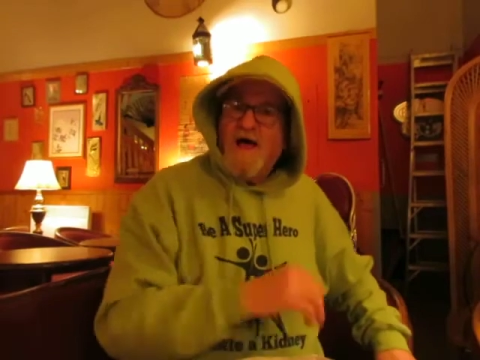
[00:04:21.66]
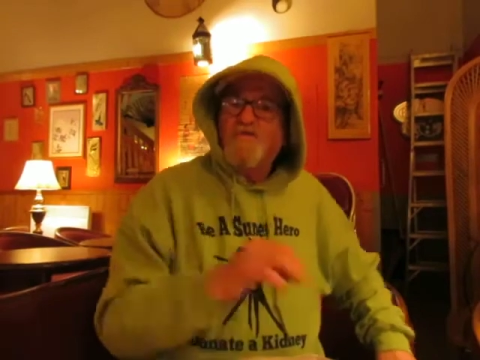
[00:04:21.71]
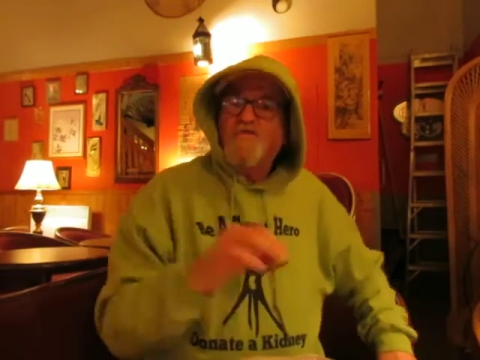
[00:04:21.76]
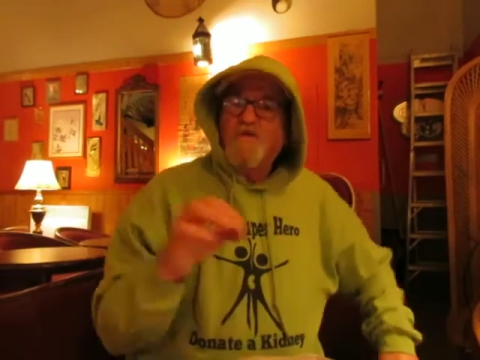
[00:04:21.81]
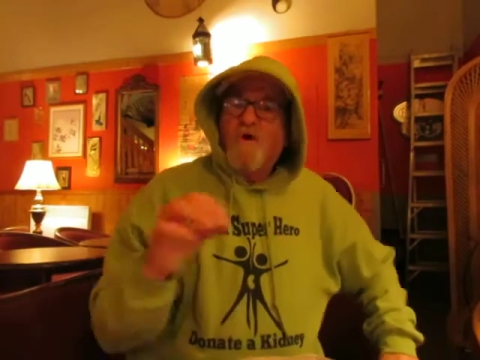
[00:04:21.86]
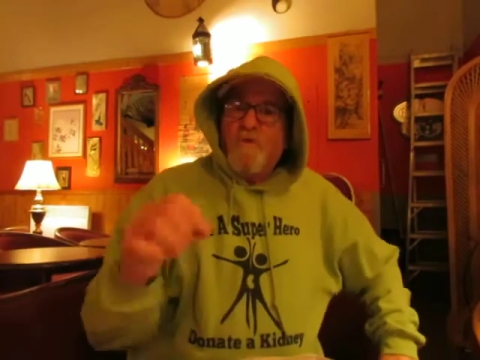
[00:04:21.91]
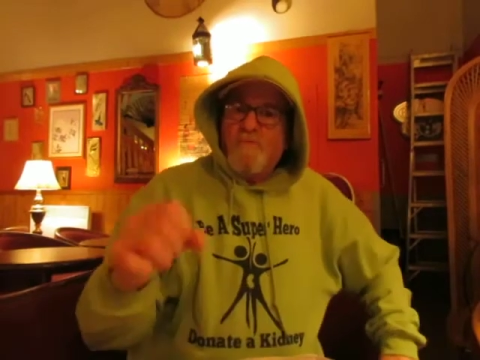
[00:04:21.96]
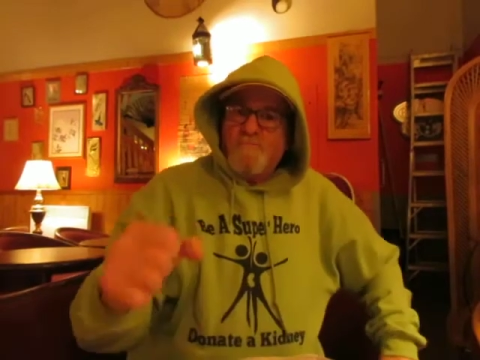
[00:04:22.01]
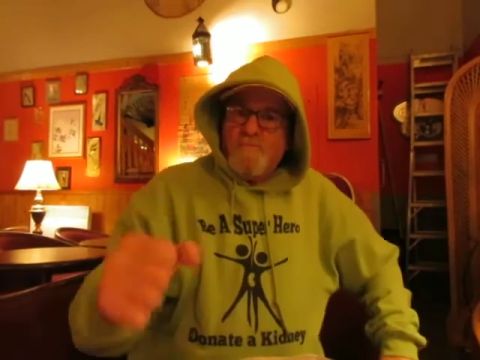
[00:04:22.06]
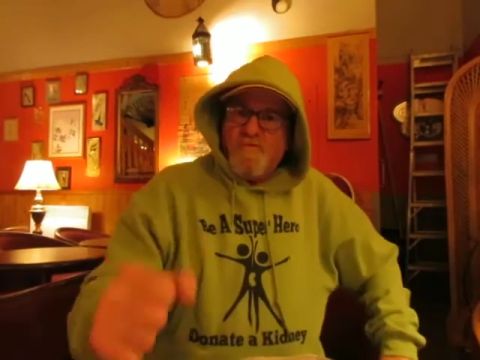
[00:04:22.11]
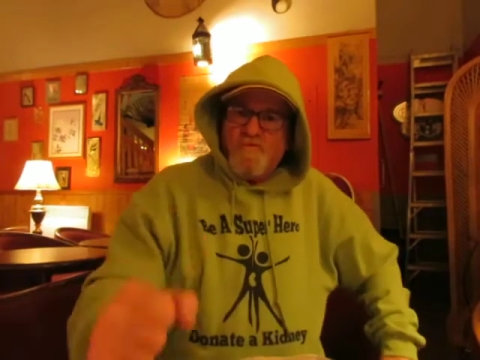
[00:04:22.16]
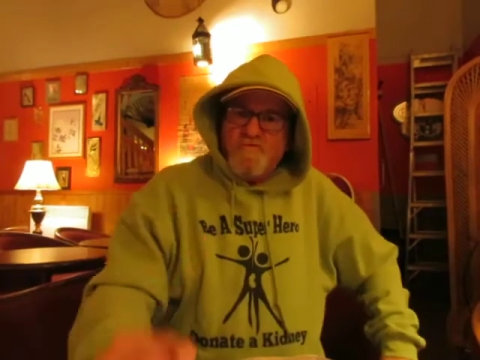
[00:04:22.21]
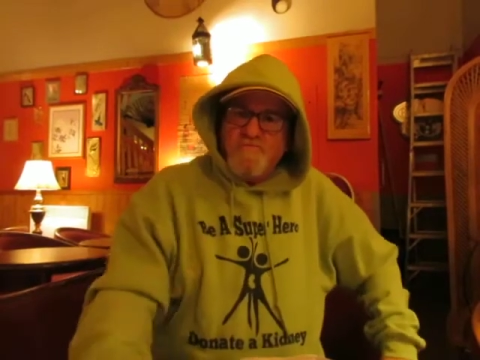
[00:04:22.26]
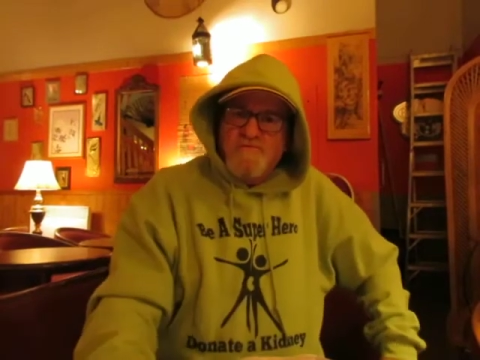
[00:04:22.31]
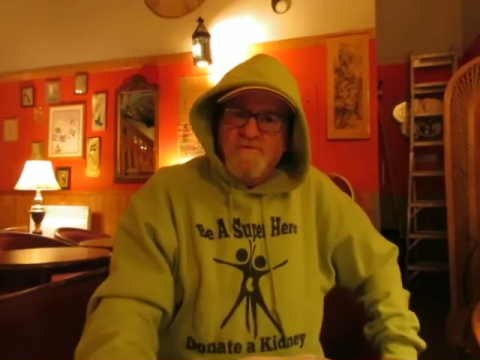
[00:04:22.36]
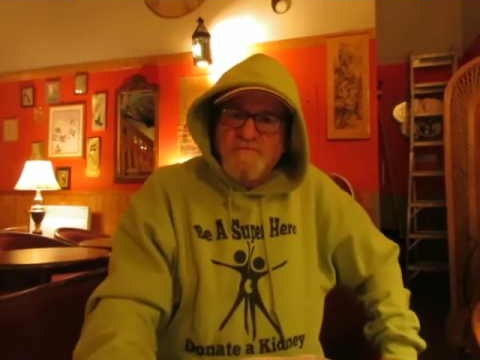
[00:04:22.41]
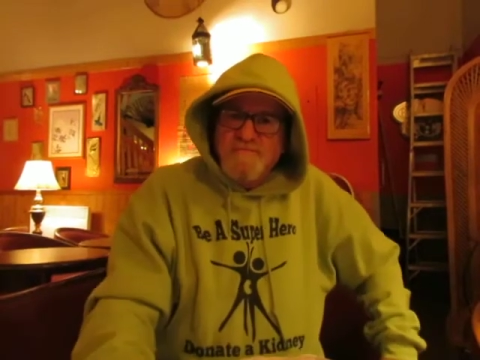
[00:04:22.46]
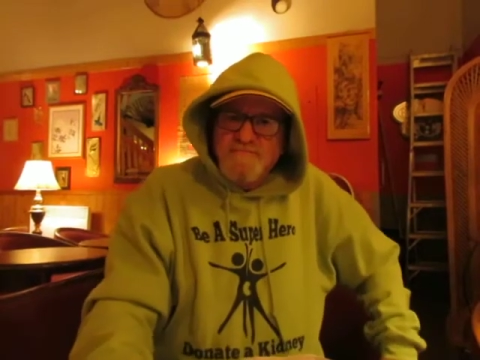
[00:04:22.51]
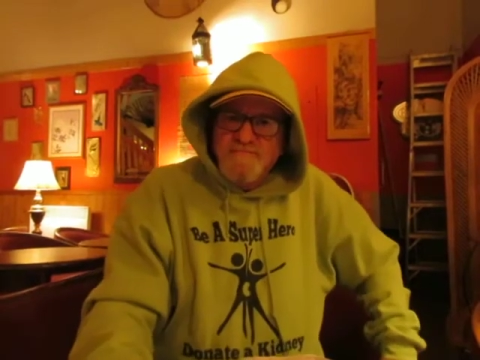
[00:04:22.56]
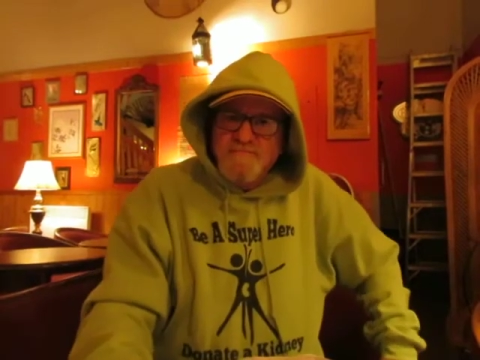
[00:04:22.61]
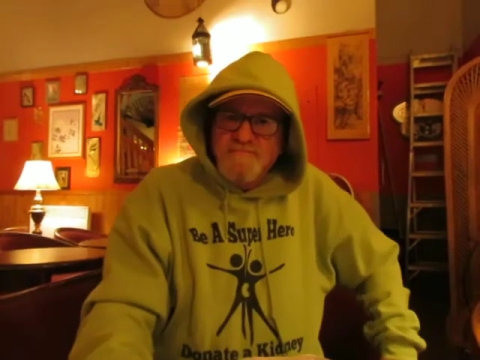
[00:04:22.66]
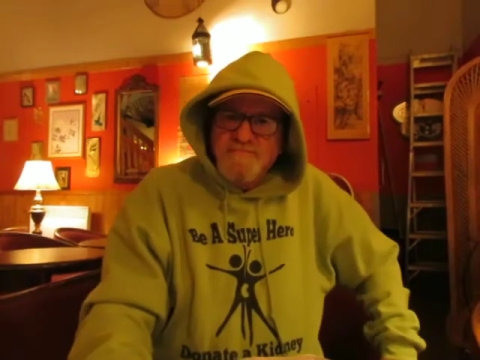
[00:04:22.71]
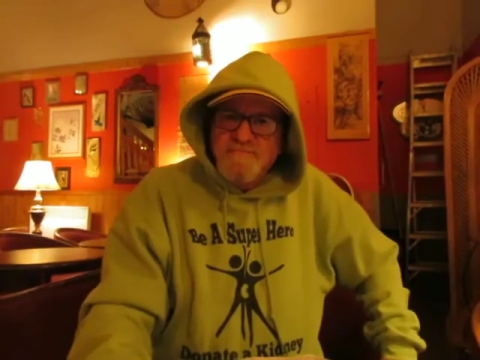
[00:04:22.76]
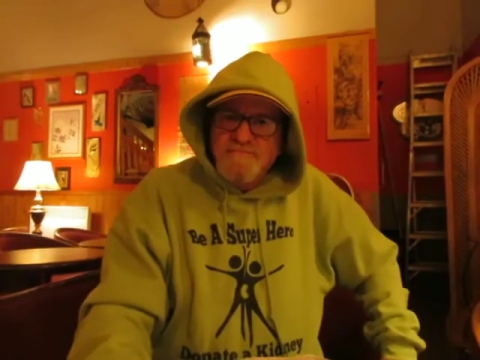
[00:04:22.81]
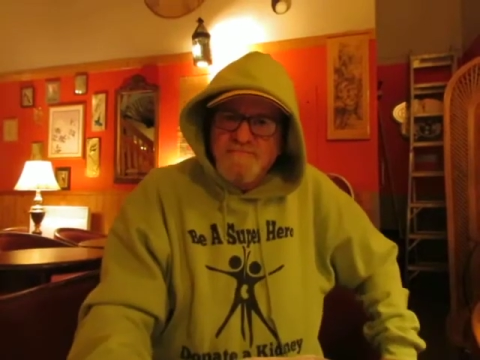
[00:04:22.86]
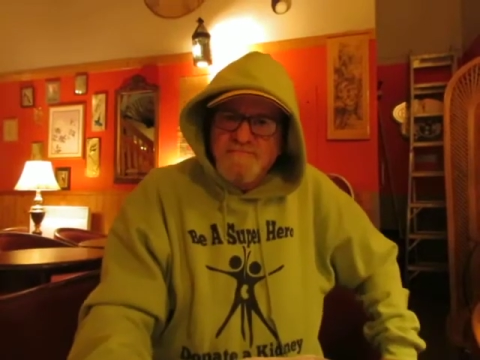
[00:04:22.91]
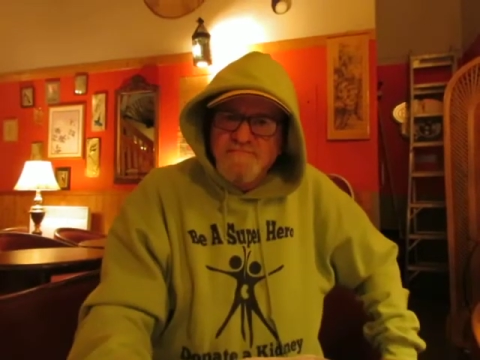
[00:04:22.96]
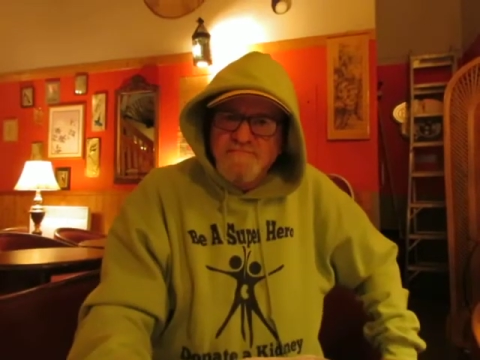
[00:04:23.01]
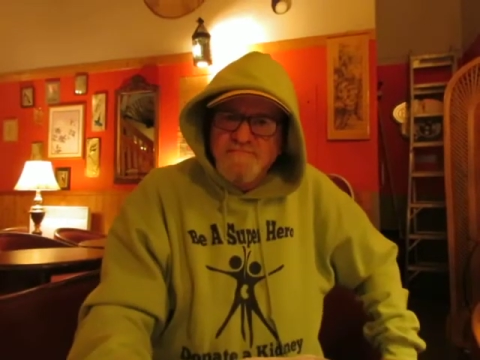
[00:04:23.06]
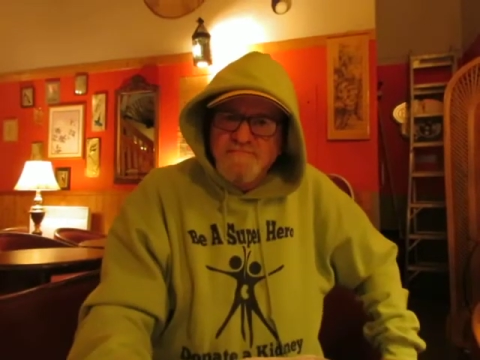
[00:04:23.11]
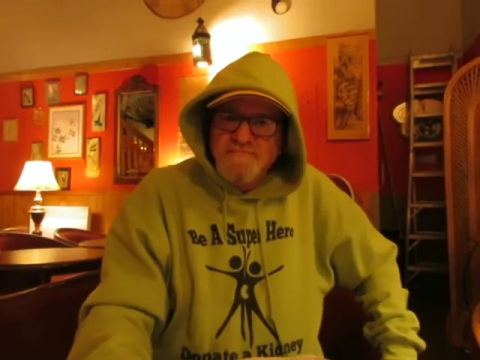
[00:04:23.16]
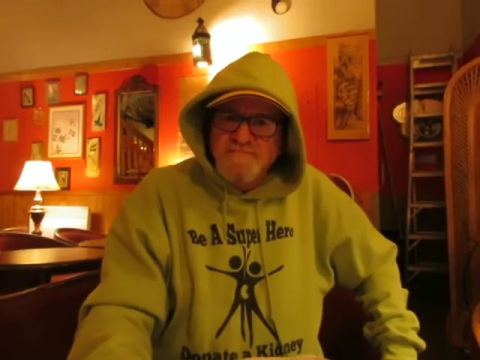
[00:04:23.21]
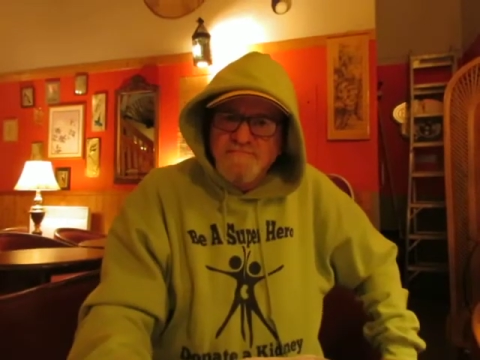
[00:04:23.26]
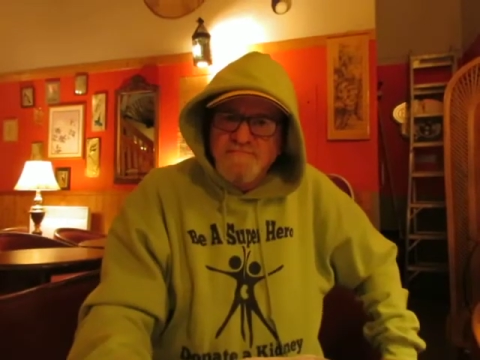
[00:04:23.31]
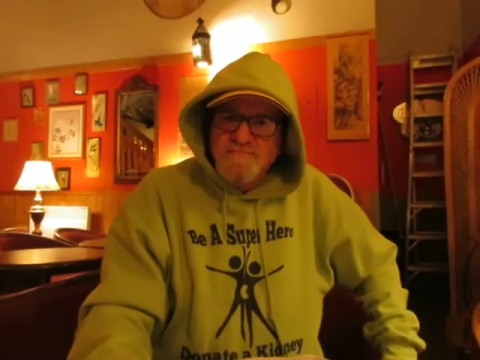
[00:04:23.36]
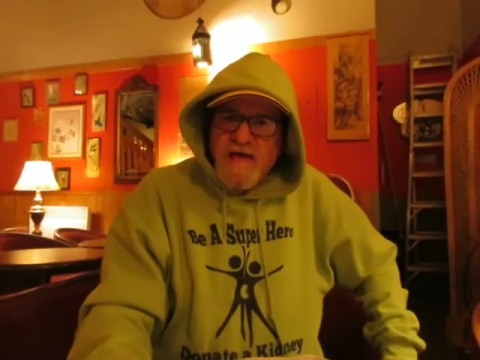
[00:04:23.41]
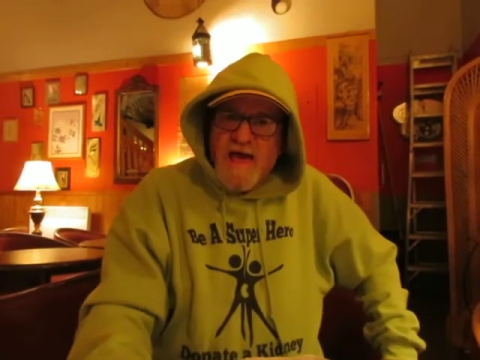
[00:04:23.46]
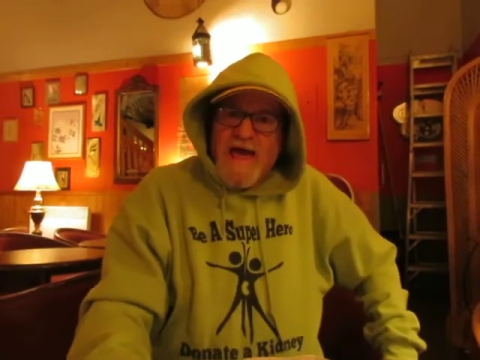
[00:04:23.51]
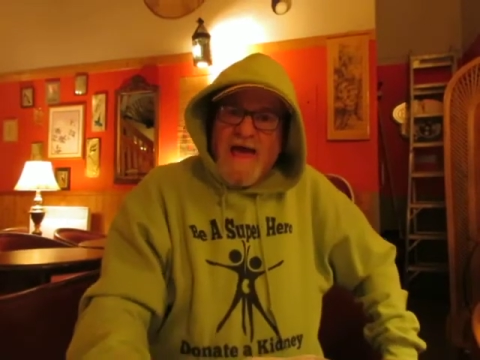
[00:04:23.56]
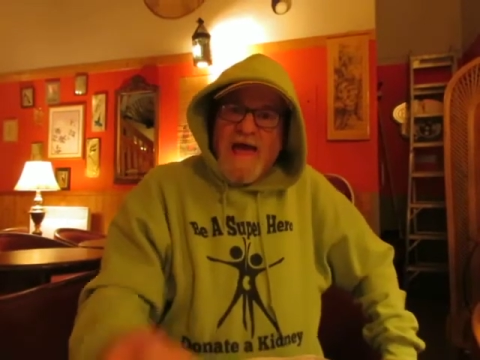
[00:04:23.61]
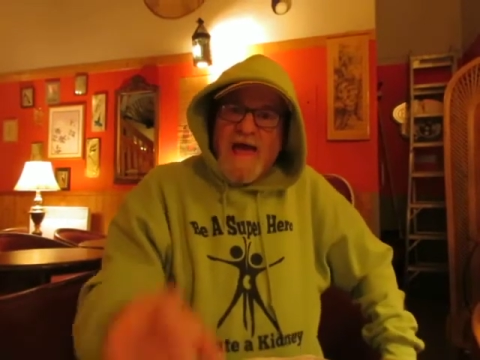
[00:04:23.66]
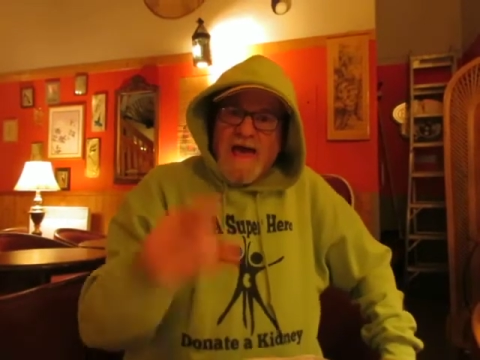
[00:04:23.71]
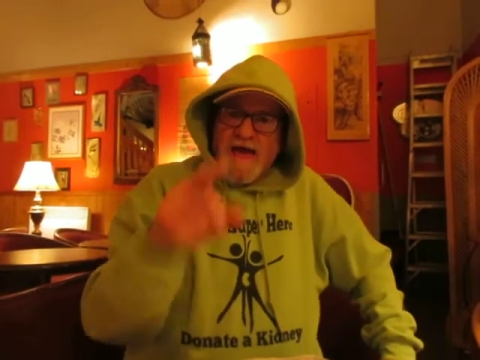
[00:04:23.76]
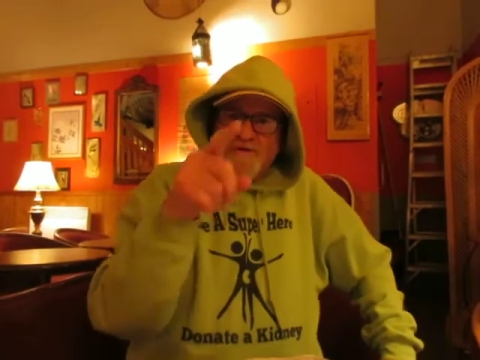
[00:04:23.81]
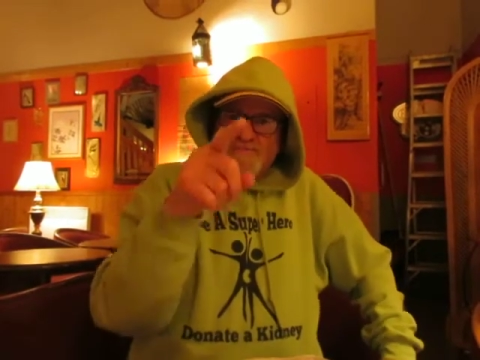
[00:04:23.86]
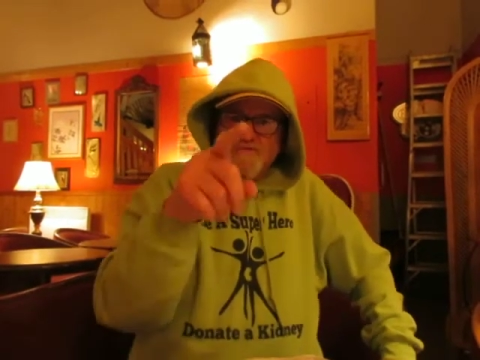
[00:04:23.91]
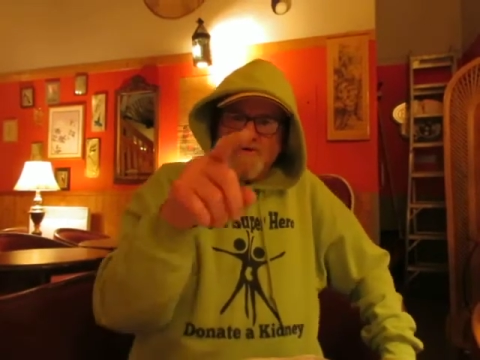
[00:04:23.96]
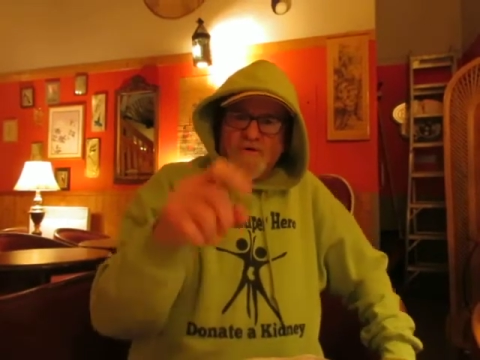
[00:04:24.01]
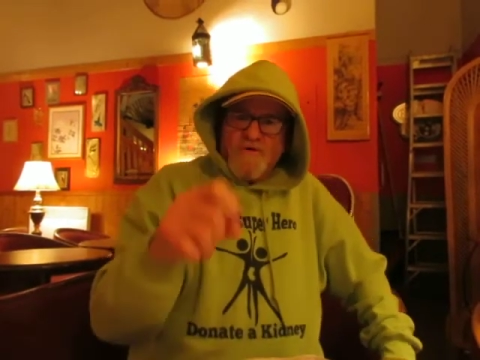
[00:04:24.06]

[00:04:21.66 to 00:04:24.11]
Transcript: and don't move. If